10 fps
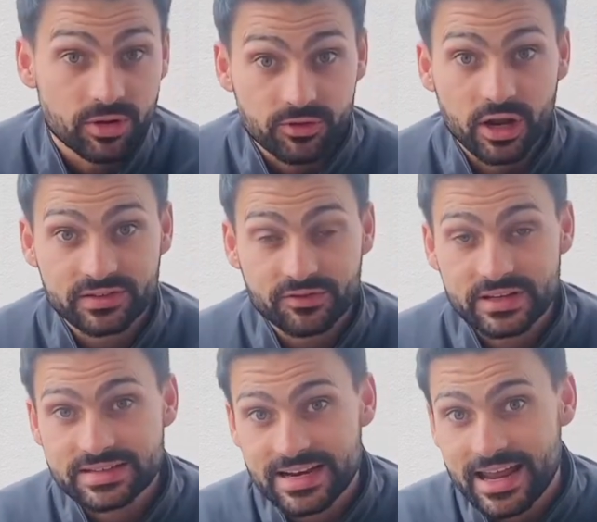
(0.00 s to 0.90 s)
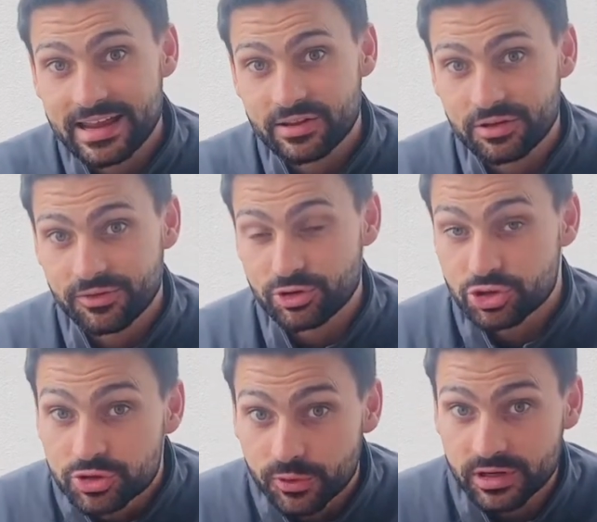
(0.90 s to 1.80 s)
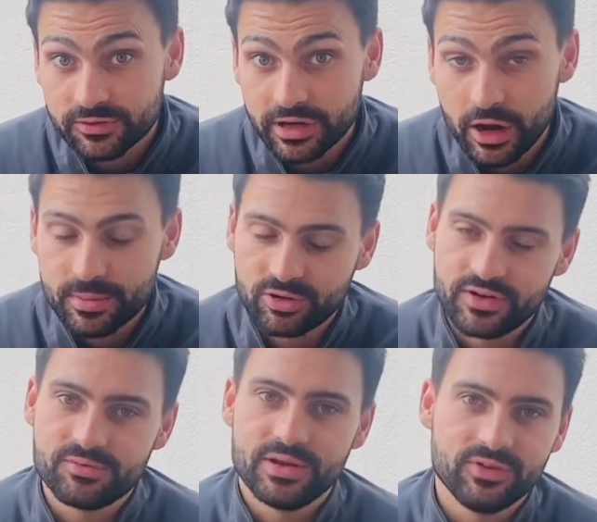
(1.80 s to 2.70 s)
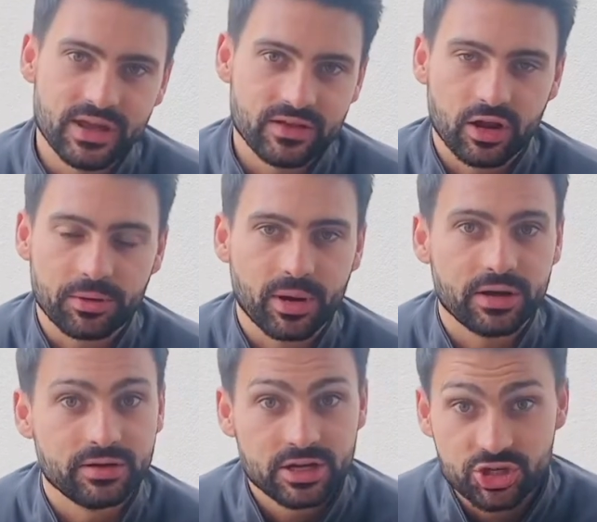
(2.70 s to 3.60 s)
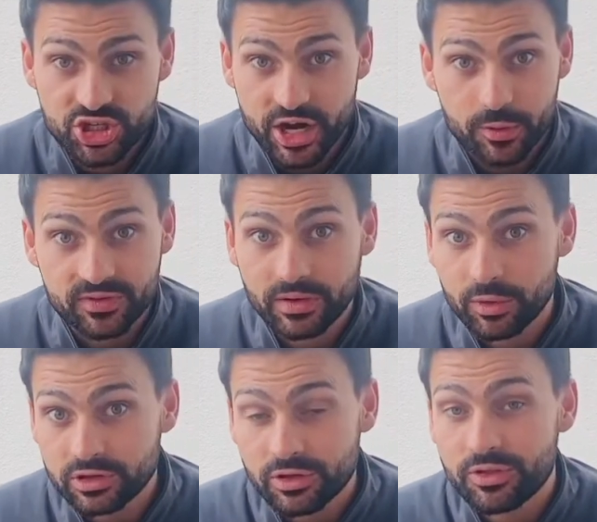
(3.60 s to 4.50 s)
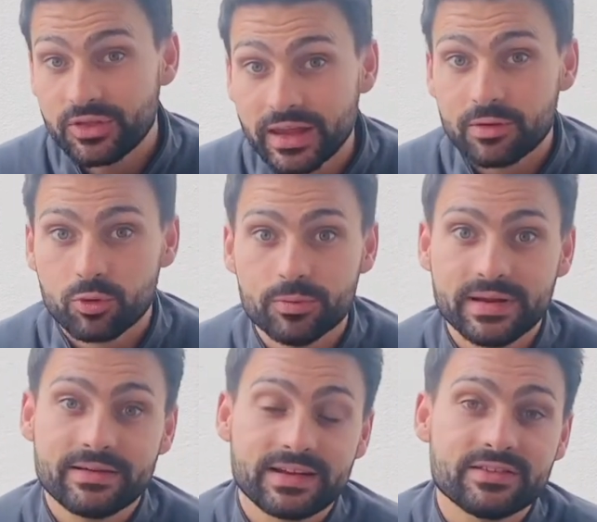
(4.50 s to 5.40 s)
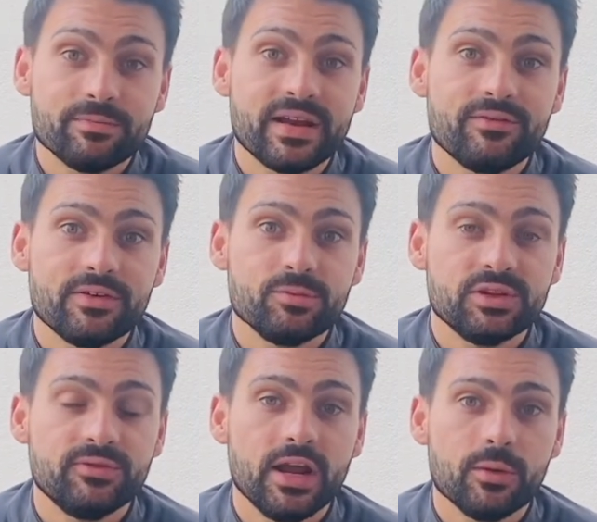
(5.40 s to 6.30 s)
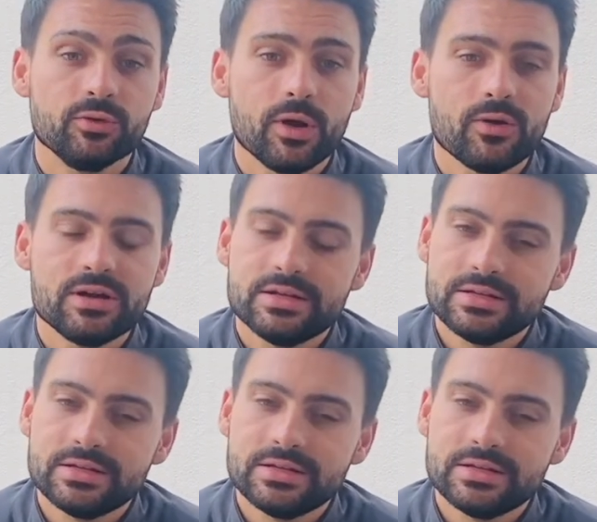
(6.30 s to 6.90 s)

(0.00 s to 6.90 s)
If you learned something today that you found useful in this video, it'd be great for me if you hit the like button, share it with someone that you think would get some benefit from this video as well.